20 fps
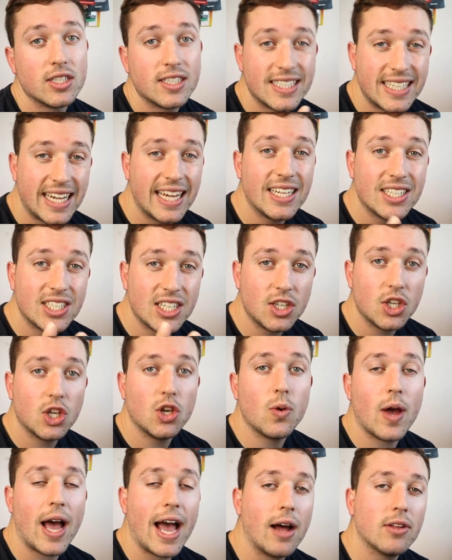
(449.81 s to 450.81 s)
teaching
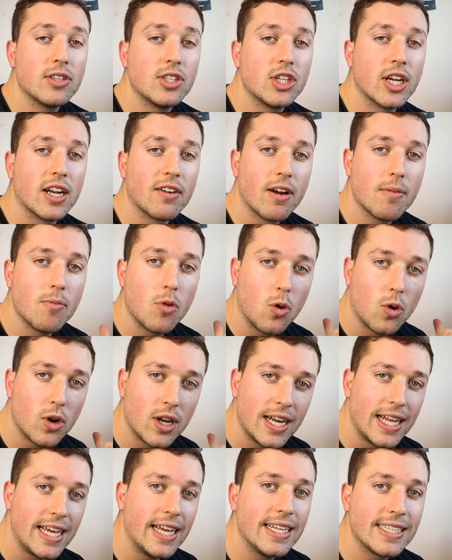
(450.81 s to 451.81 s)
you how to generate more
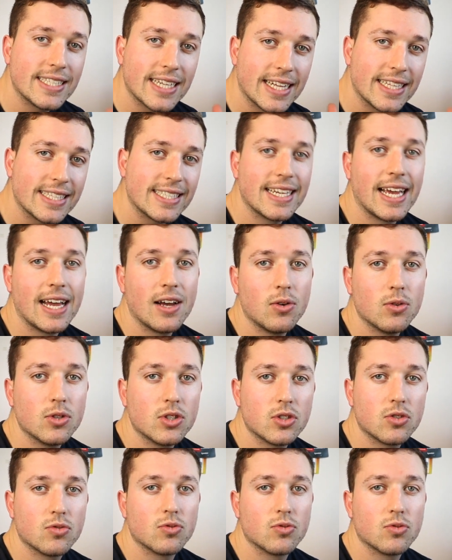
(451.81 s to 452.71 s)
leads and sales